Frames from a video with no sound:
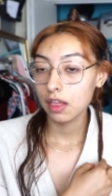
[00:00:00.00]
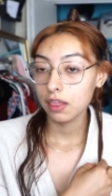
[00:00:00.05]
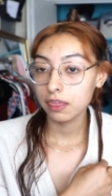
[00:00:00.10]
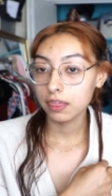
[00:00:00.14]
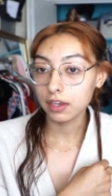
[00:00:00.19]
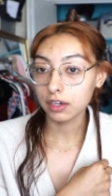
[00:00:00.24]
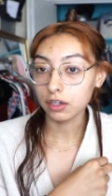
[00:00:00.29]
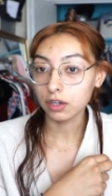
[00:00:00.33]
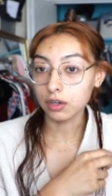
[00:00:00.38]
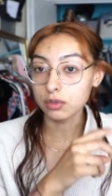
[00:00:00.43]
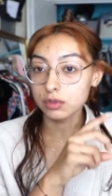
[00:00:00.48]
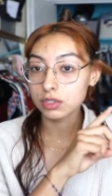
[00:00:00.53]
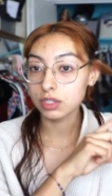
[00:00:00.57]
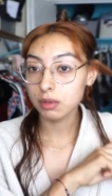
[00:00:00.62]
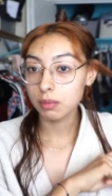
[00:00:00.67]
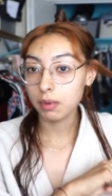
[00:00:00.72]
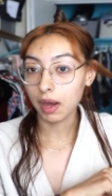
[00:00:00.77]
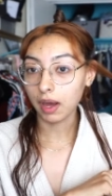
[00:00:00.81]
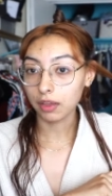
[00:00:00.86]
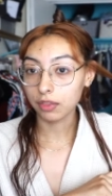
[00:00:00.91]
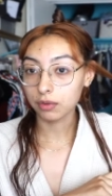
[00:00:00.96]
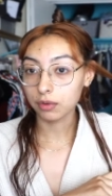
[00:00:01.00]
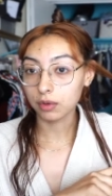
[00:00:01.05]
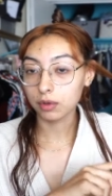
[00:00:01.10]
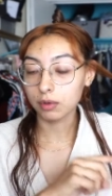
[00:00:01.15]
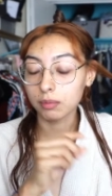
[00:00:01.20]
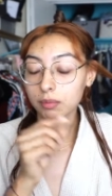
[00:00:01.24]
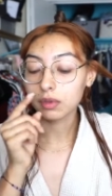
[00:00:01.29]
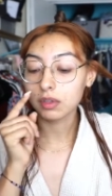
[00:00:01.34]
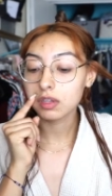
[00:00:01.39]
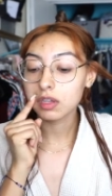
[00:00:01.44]
then go to the
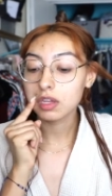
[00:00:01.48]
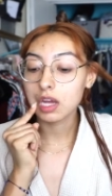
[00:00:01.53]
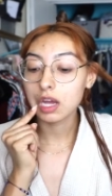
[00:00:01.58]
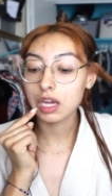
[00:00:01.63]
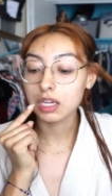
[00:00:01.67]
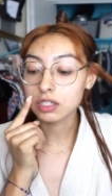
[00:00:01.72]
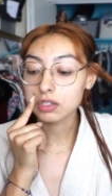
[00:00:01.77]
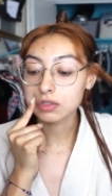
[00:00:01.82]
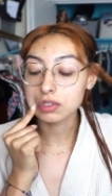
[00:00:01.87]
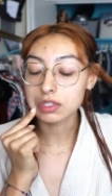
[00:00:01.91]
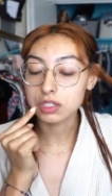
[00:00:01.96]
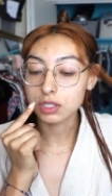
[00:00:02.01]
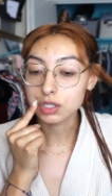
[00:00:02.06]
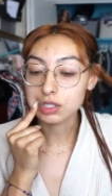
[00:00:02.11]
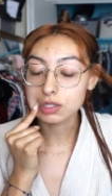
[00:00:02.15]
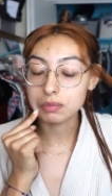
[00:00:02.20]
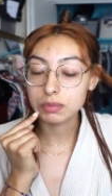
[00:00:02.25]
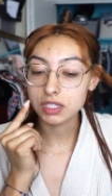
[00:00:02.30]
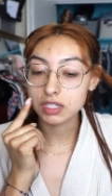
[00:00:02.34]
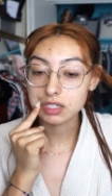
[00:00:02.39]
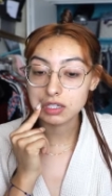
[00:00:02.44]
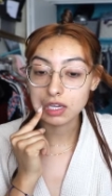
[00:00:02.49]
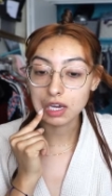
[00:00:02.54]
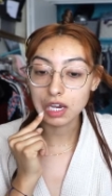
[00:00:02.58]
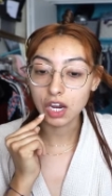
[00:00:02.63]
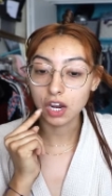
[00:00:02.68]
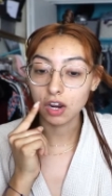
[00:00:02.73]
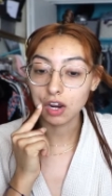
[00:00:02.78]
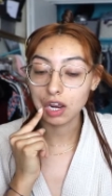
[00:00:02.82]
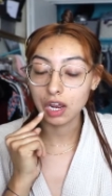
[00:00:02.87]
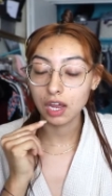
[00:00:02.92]
bathroom and do adjustments
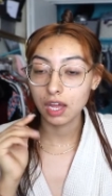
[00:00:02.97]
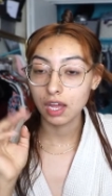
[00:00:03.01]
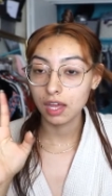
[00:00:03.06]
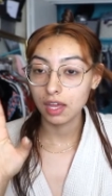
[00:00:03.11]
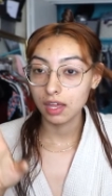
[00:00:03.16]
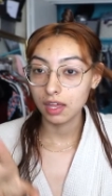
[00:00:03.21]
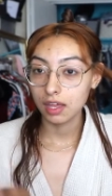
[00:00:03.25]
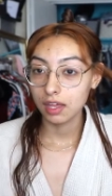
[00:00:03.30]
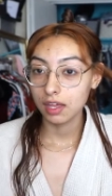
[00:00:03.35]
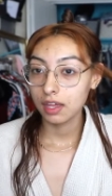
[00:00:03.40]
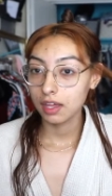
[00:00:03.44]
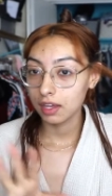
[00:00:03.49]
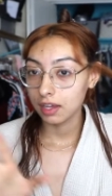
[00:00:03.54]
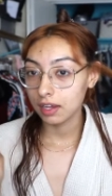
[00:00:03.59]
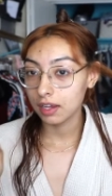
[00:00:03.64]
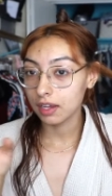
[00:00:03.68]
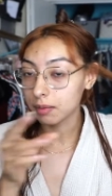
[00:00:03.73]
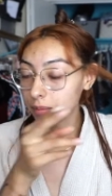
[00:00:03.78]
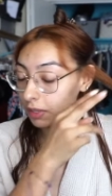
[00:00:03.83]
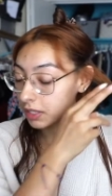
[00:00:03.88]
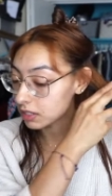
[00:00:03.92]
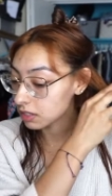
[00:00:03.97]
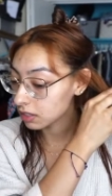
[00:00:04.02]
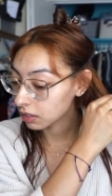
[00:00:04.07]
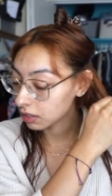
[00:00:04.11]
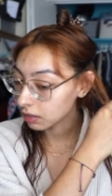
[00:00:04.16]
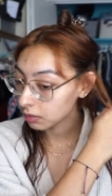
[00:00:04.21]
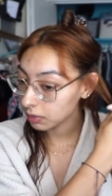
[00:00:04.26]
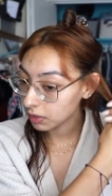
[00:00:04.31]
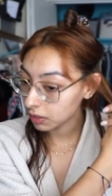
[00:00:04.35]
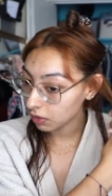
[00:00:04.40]
there, and
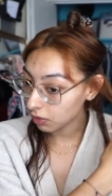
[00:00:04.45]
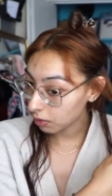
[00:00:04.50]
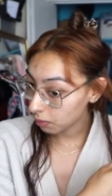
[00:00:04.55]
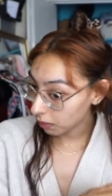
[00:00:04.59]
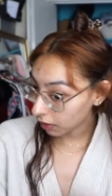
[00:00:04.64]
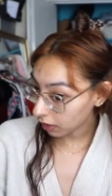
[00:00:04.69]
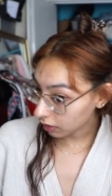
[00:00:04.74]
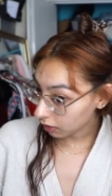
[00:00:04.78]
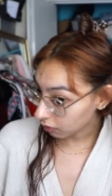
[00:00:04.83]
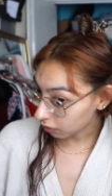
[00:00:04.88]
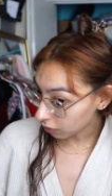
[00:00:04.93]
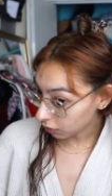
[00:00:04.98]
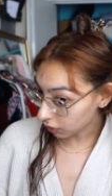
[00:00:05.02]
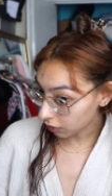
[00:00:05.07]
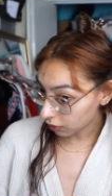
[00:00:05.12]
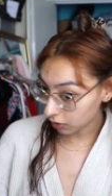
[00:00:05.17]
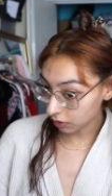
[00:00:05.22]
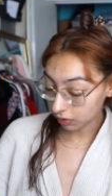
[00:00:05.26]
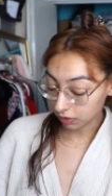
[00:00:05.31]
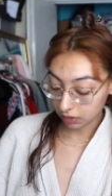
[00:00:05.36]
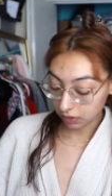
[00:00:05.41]
basically be going back and forth.